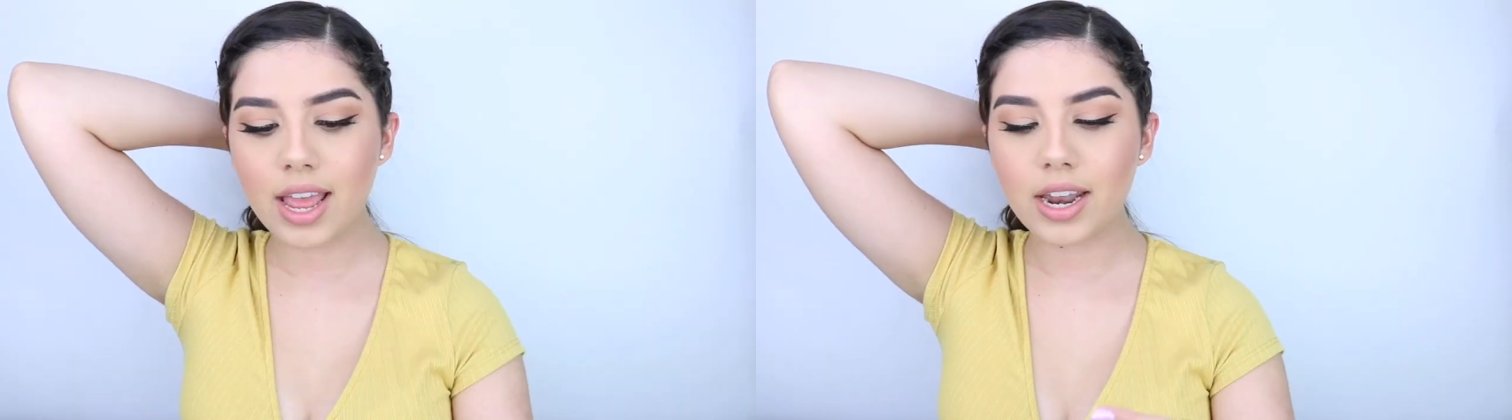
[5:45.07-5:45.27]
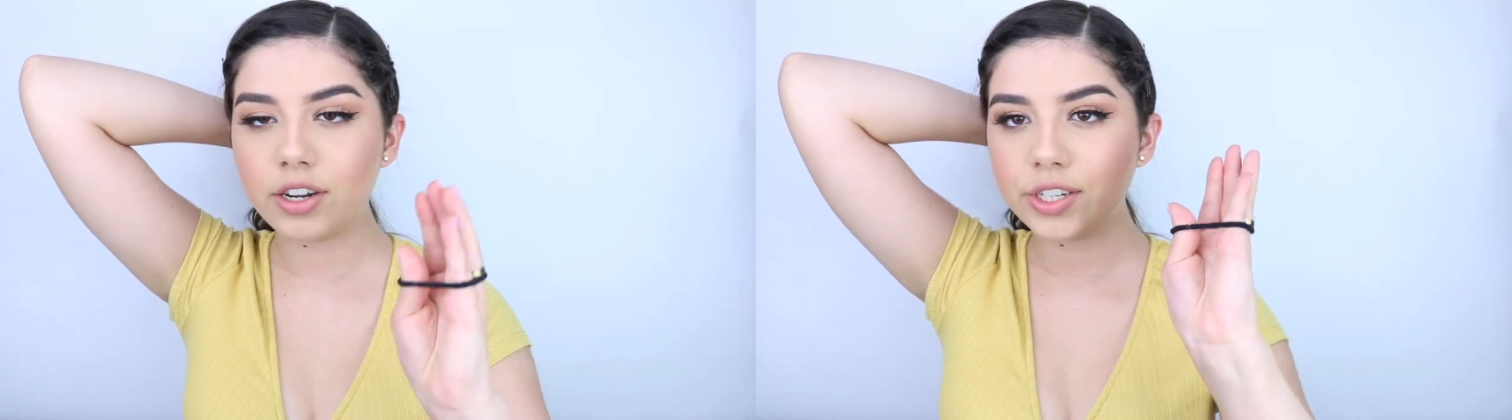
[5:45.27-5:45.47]

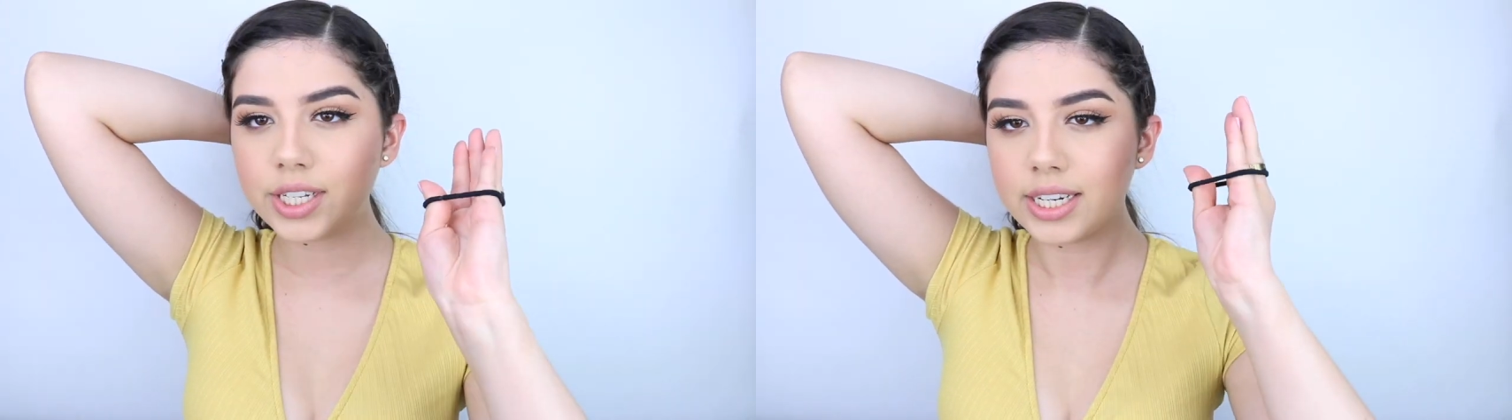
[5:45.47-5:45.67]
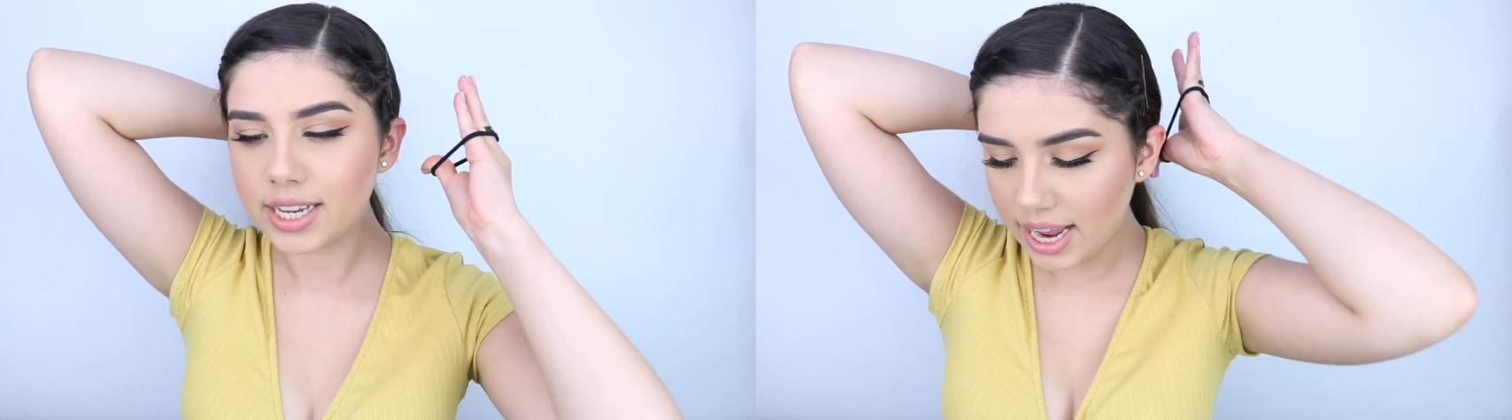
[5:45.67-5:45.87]
And now you're just
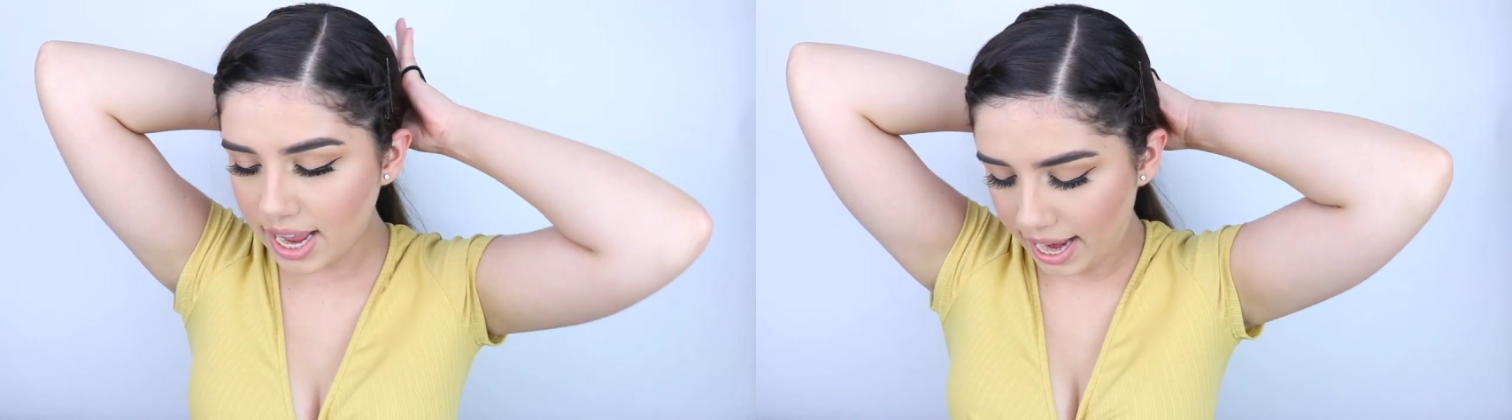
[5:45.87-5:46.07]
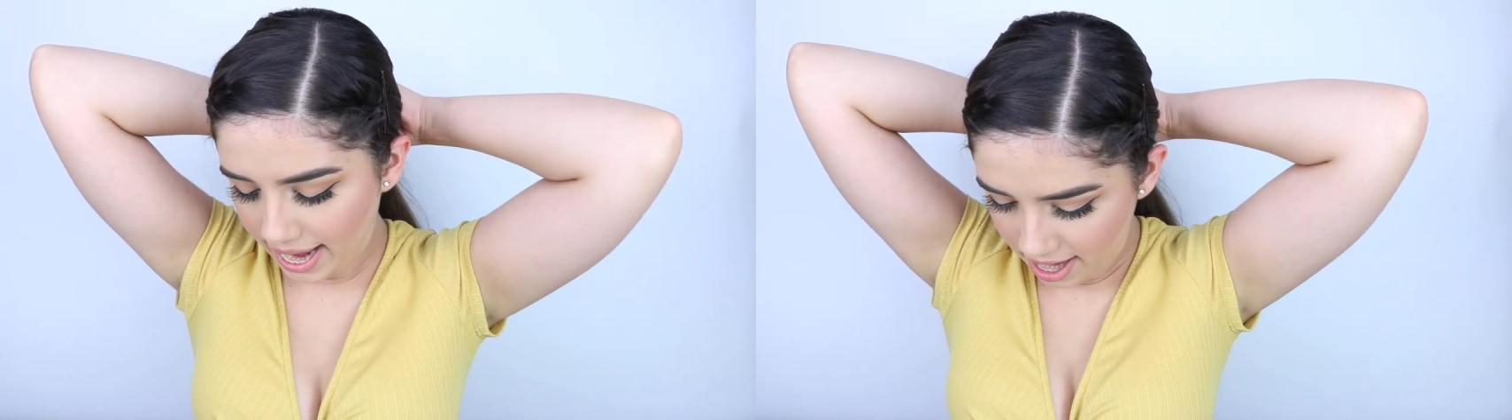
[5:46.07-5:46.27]
gonna
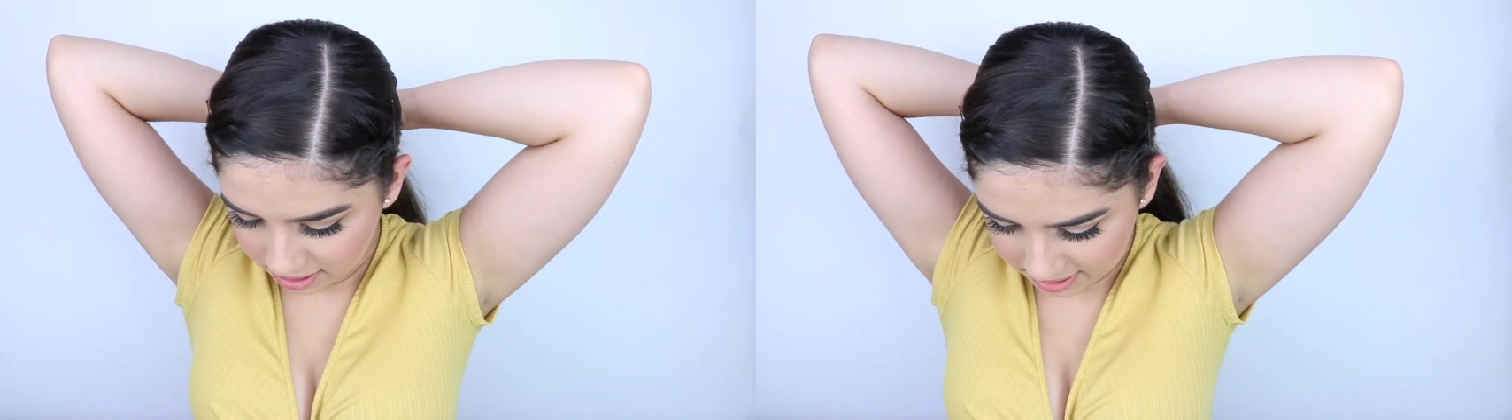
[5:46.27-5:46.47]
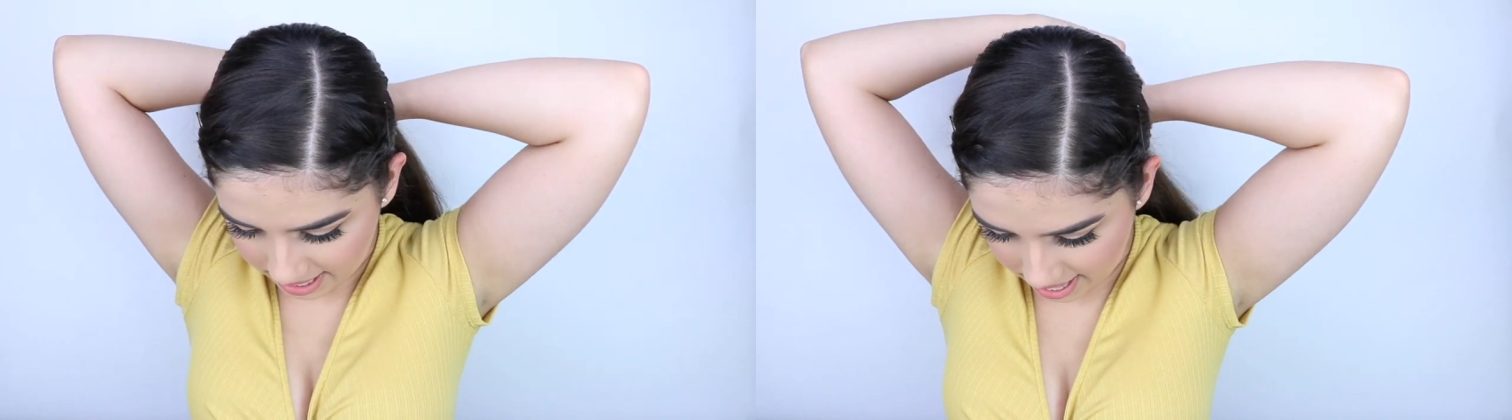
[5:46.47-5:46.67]
take a
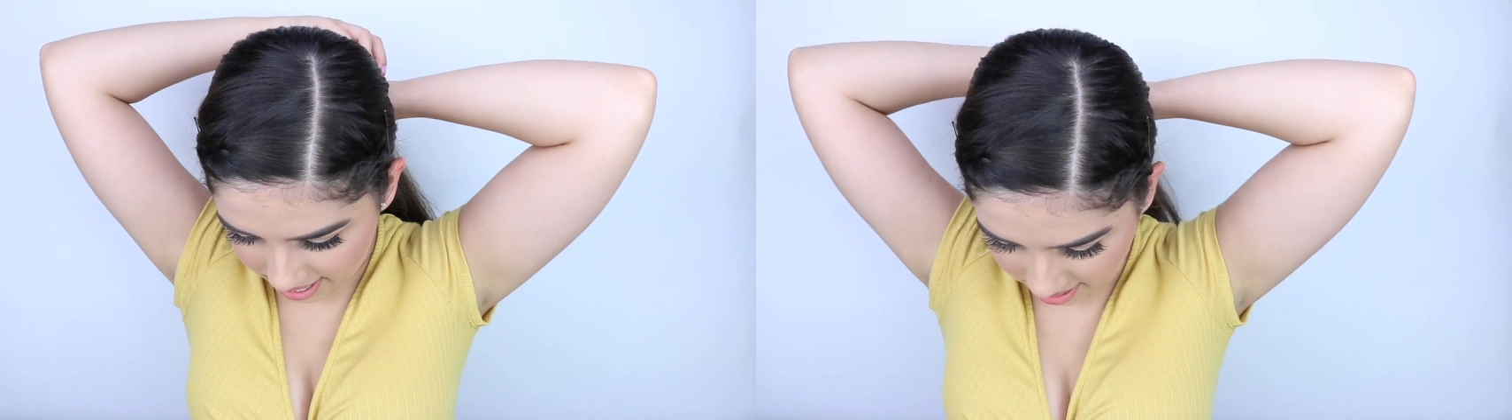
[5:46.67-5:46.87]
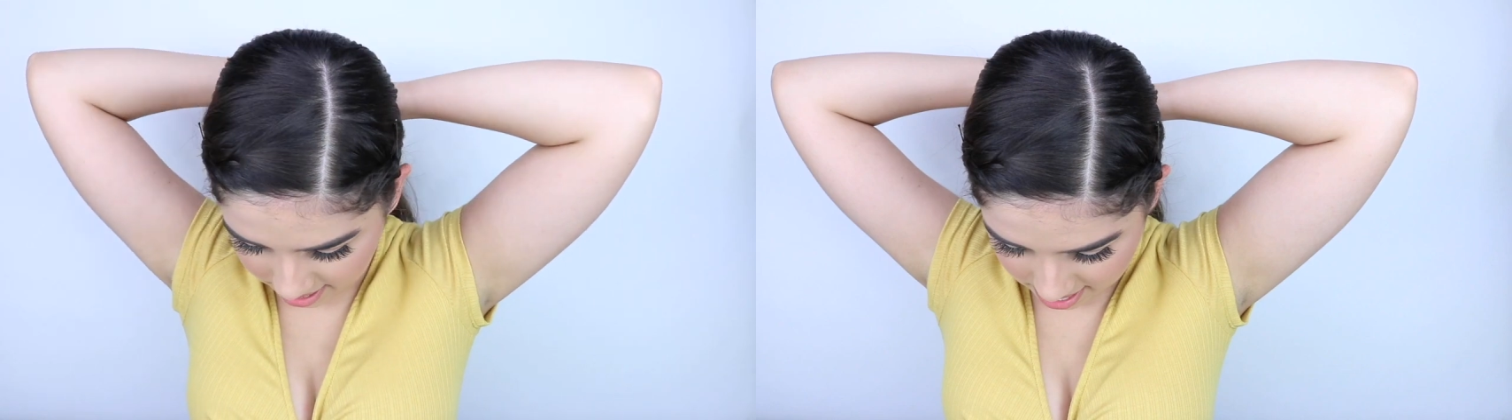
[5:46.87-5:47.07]
hair
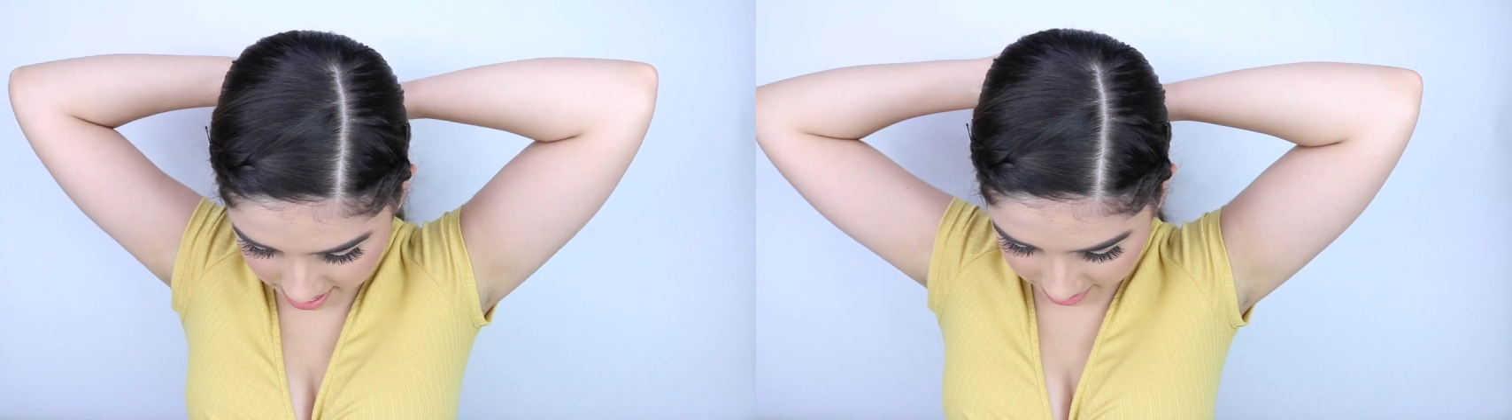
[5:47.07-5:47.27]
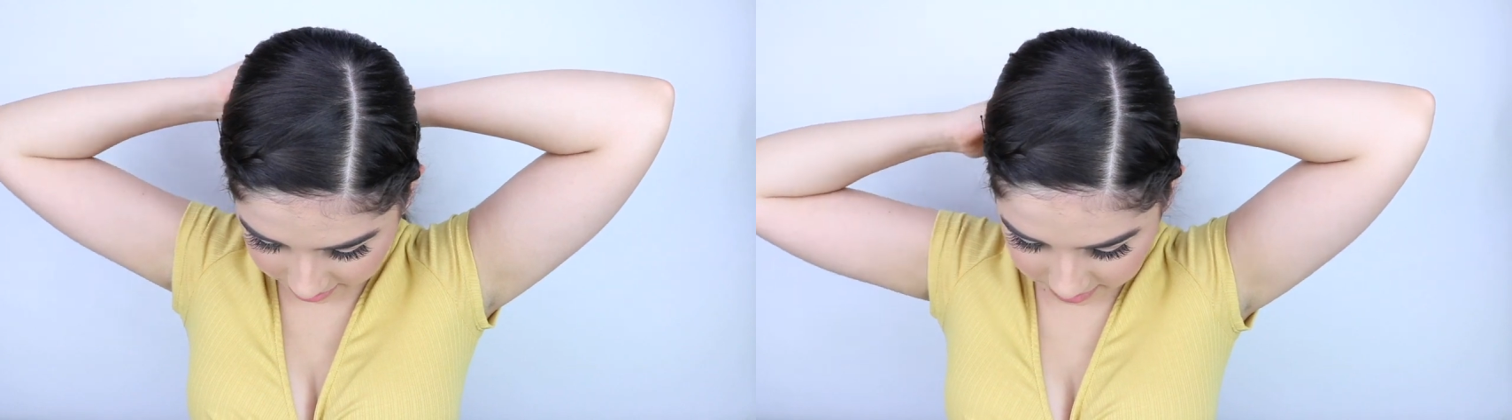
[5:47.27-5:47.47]
tie
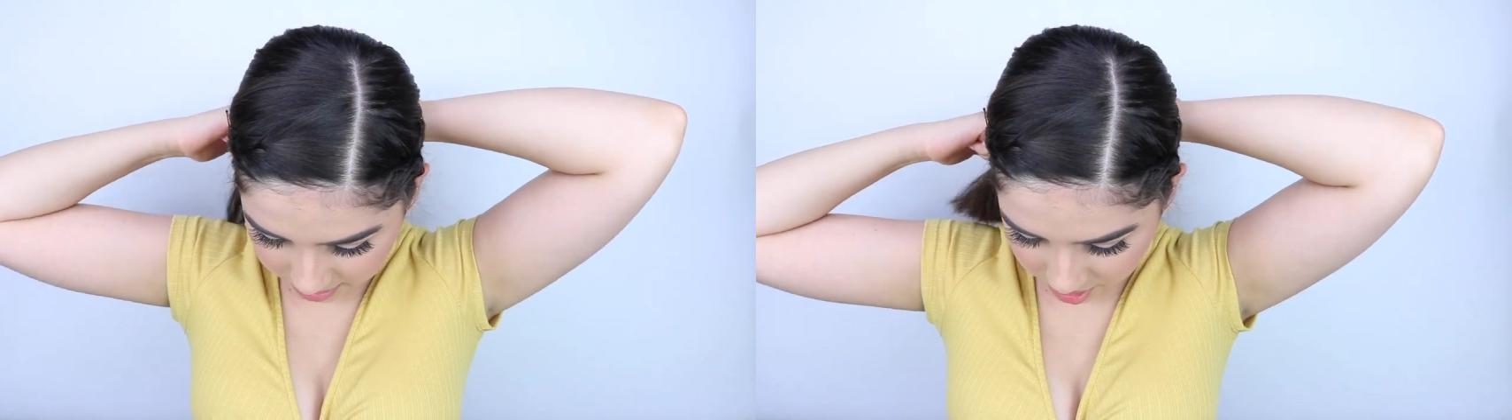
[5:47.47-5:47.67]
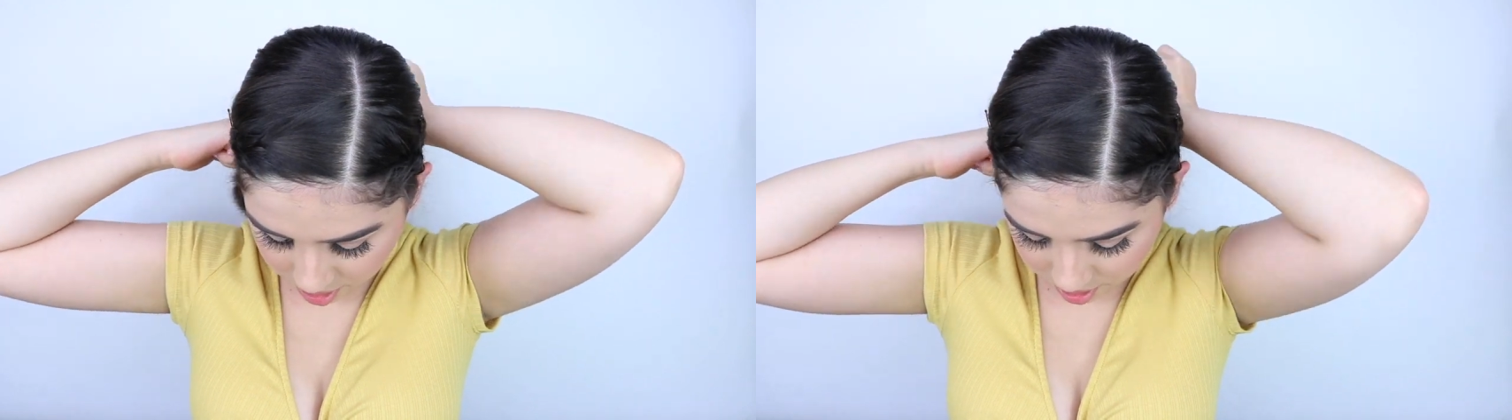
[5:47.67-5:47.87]
and
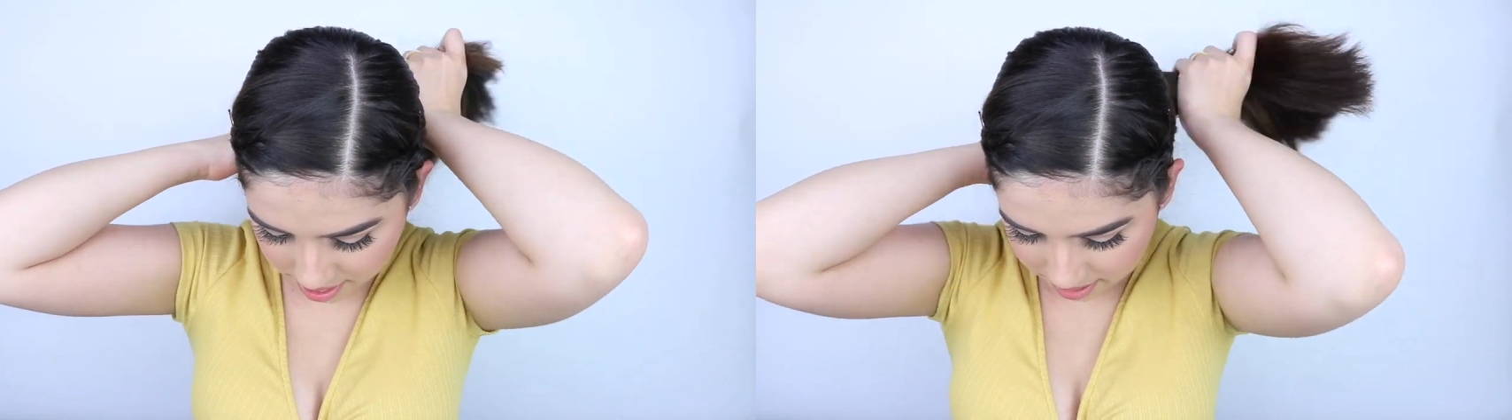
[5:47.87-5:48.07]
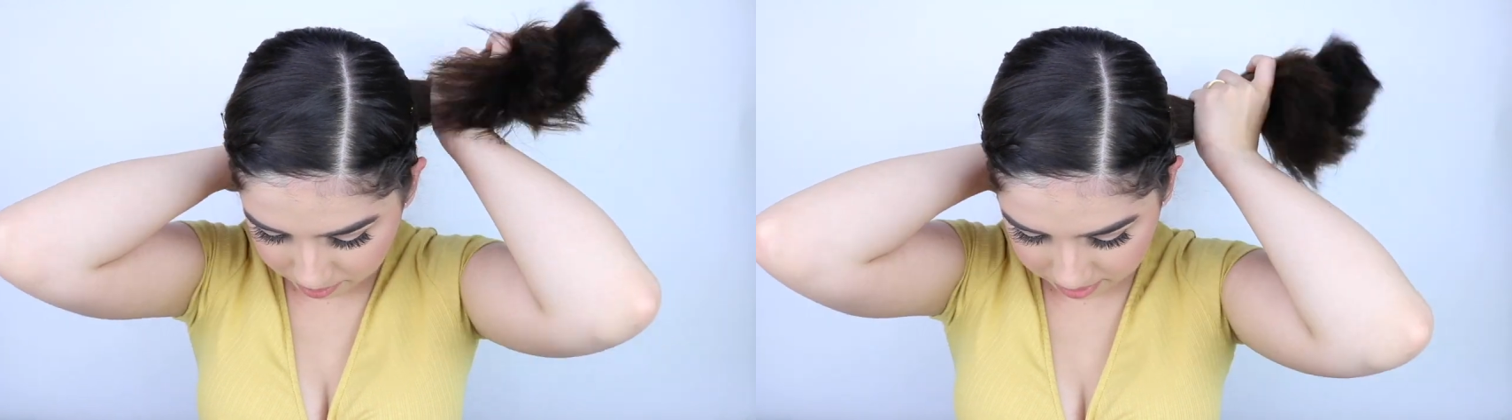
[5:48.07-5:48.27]
secure that in